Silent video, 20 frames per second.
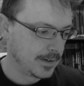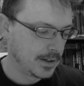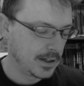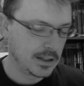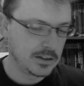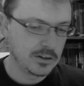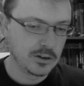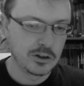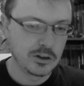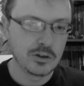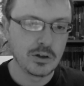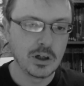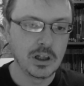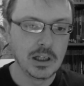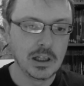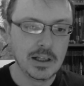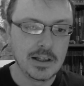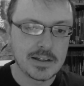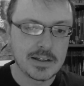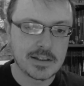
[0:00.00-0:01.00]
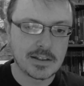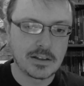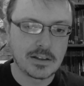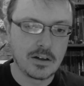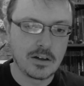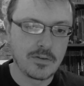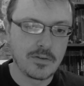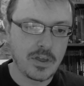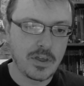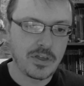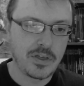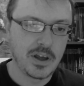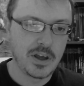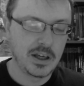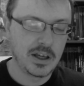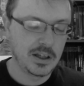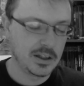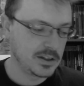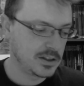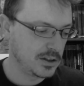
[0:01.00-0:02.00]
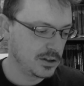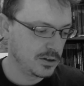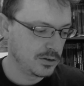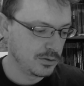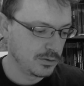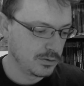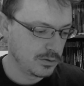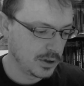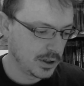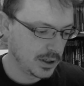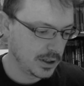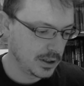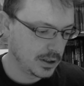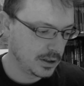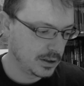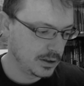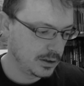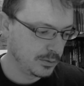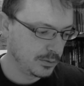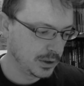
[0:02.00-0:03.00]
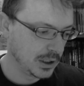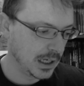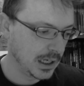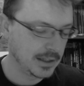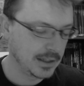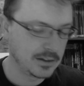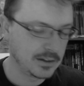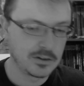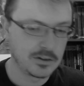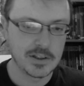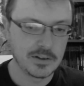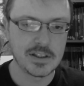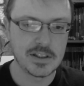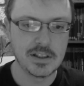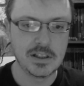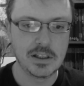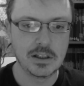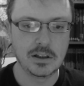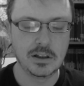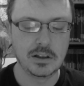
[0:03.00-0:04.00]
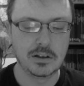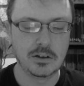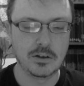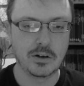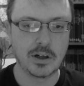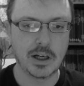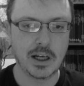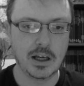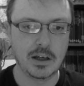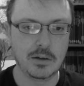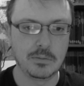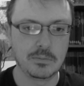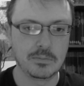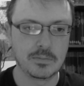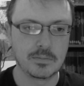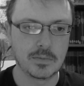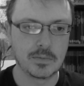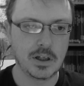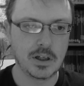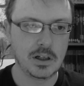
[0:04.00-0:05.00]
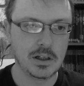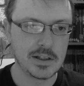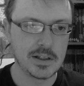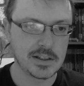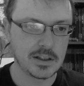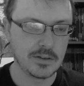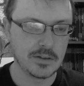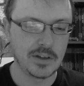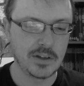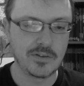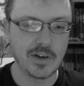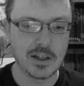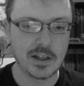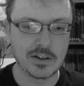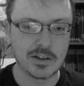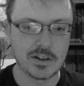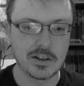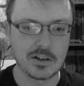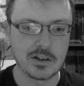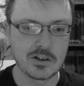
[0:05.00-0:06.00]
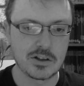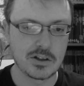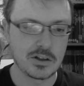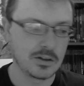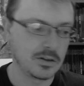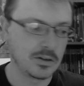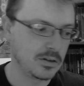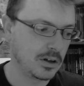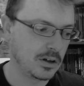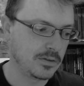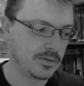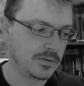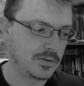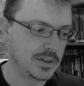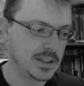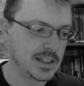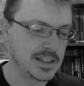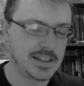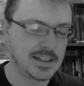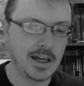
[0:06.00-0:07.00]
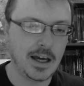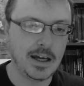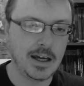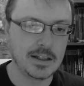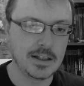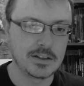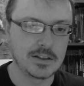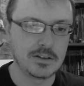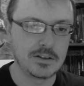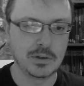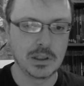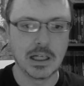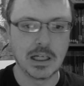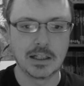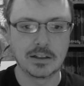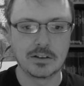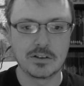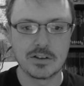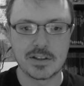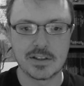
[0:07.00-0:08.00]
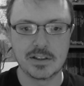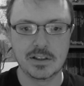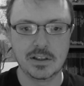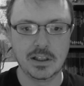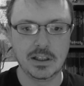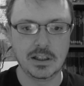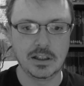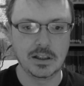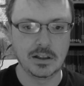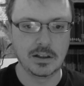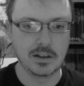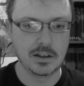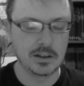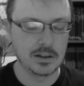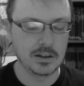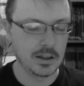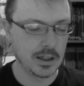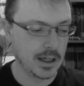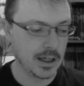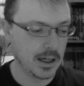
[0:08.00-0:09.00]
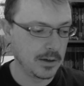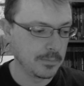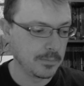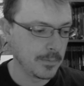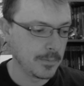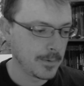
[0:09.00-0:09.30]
and you do a list of things you would like to see in your game, a list of advantage of disads you would like to see in the game.